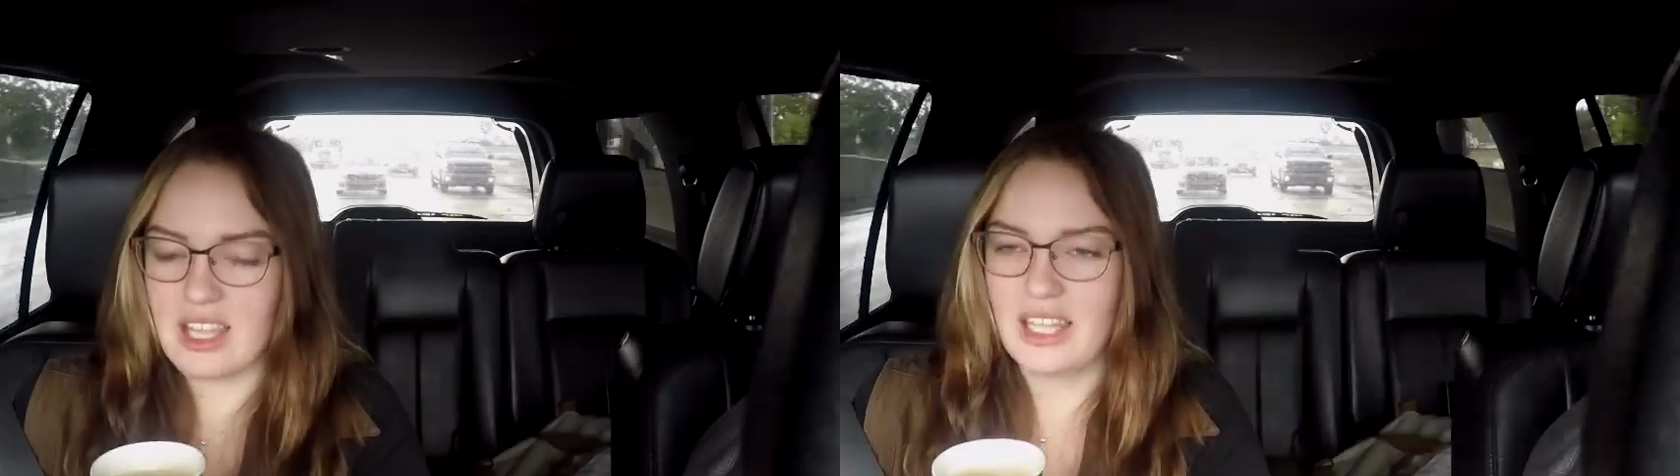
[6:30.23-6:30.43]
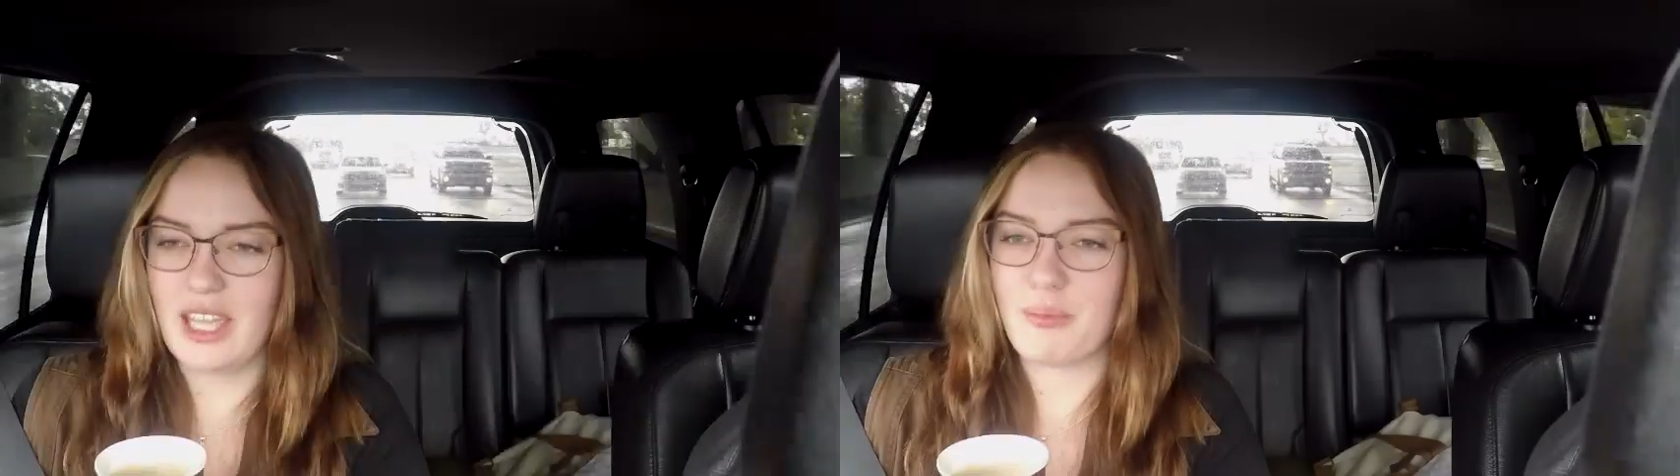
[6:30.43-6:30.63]

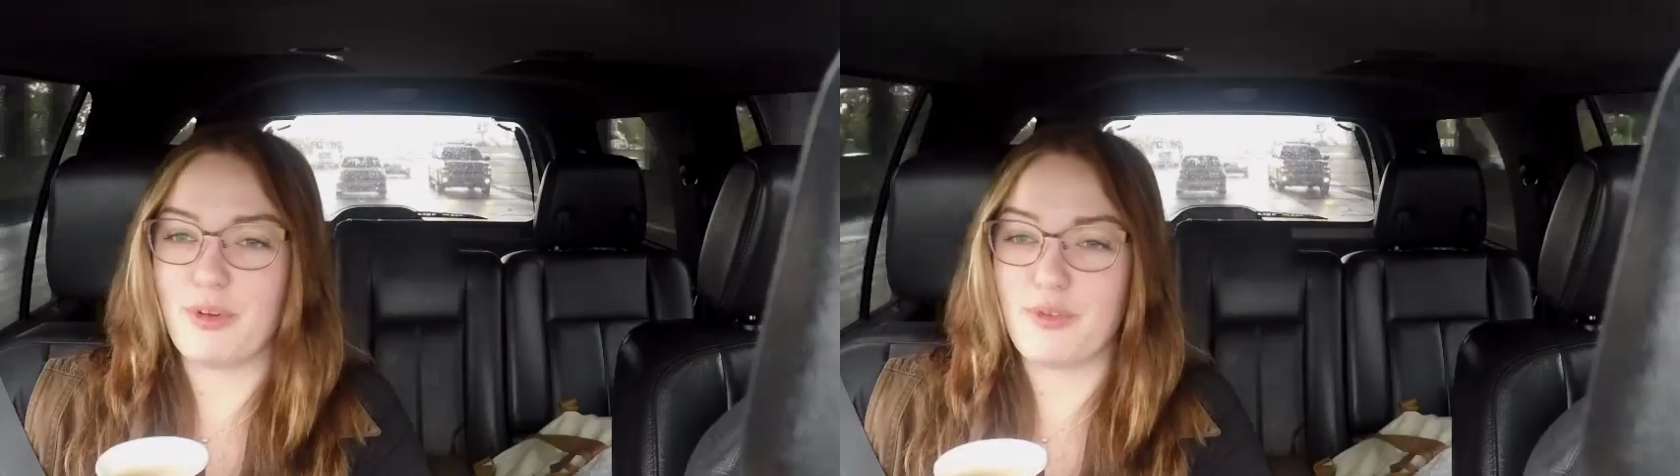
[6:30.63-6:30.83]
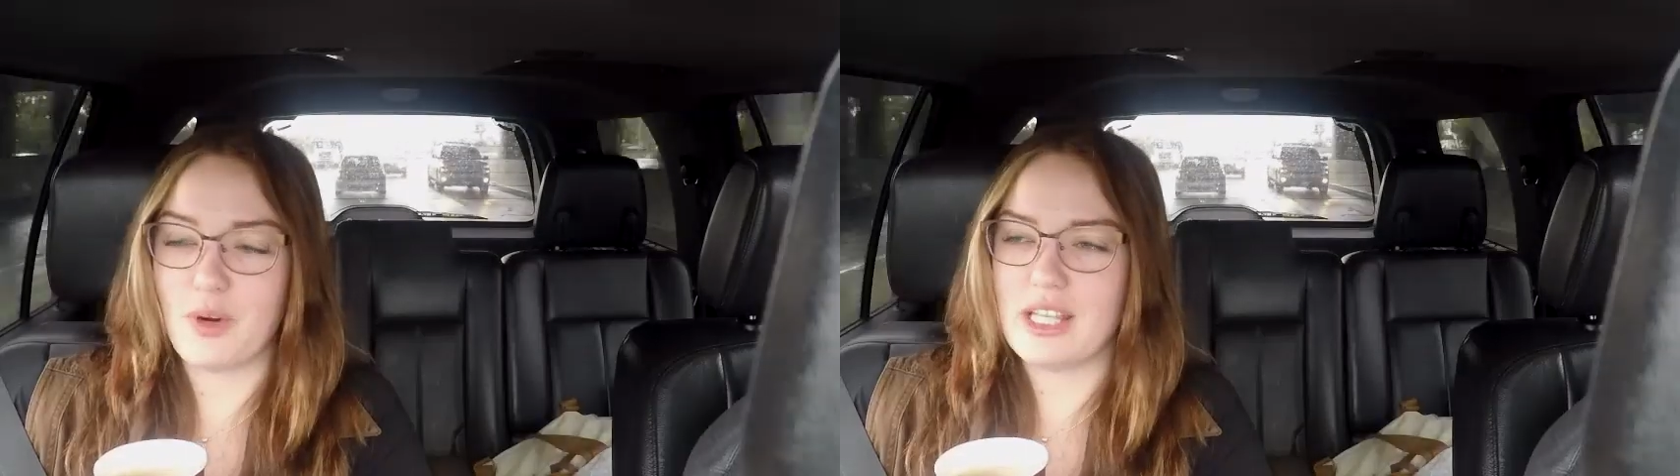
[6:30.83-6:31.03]
like
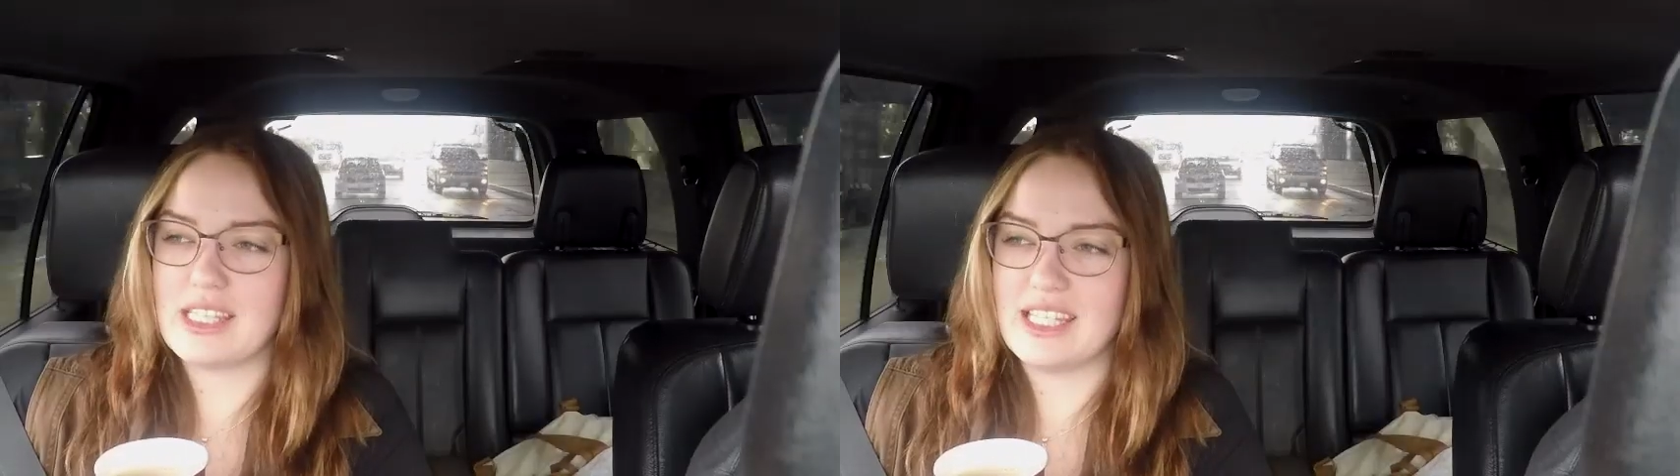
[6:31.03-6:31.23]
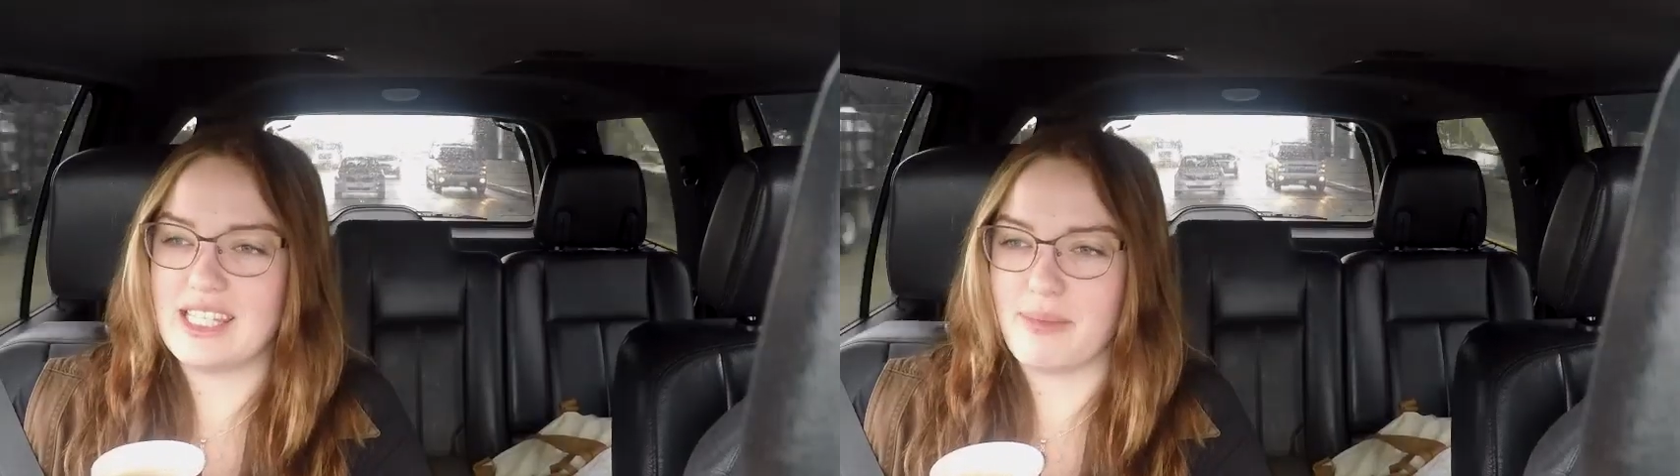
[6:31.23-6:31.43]
before the
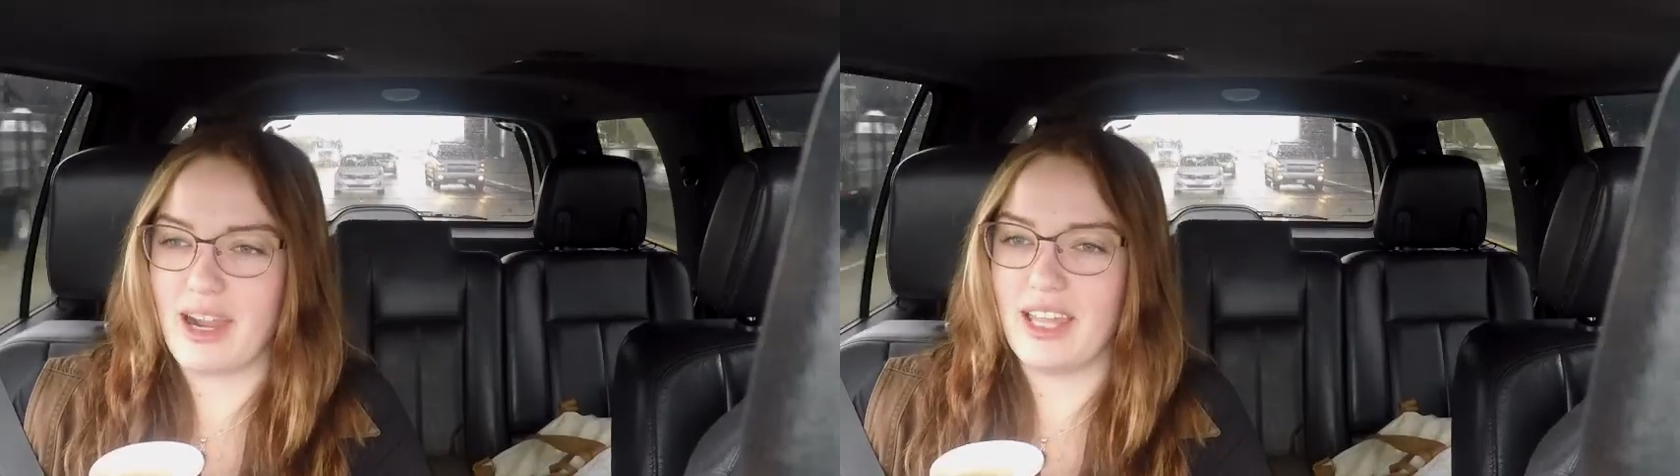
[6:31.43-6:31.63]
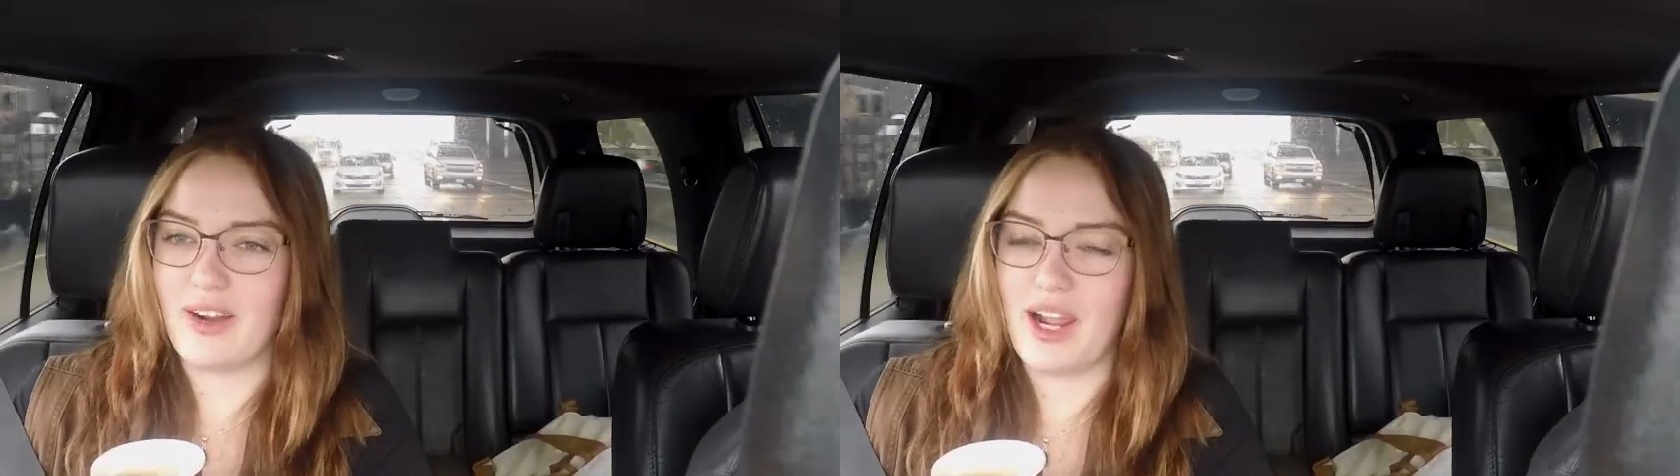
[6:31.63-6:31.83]
CT
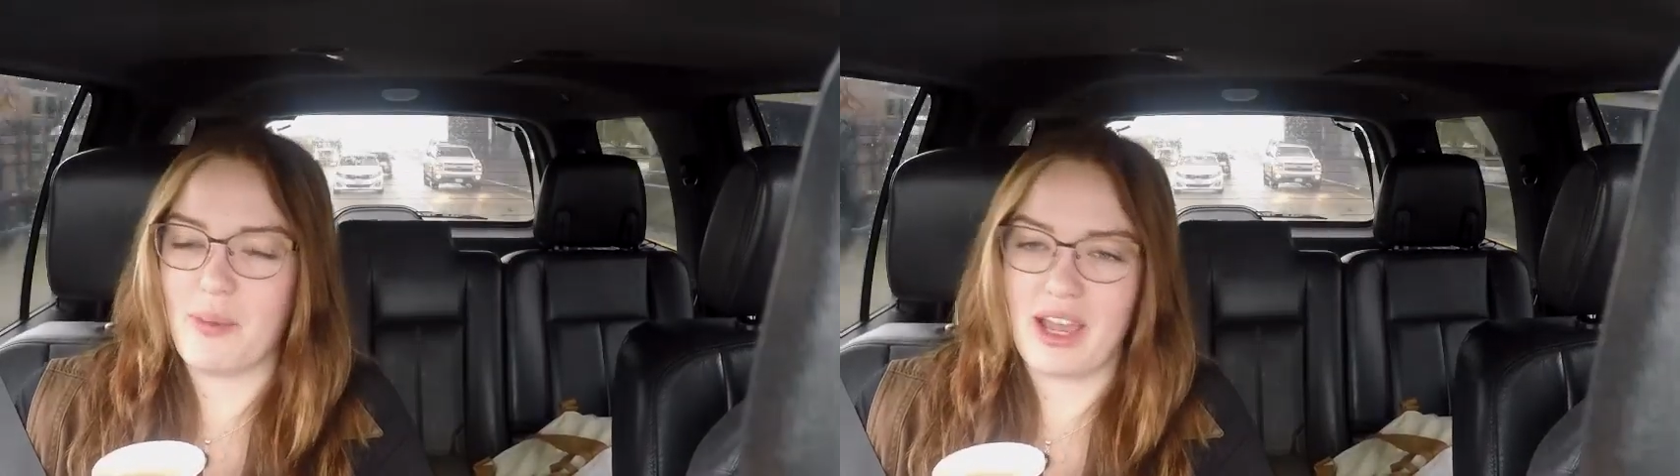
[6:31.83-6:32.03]
myelogram,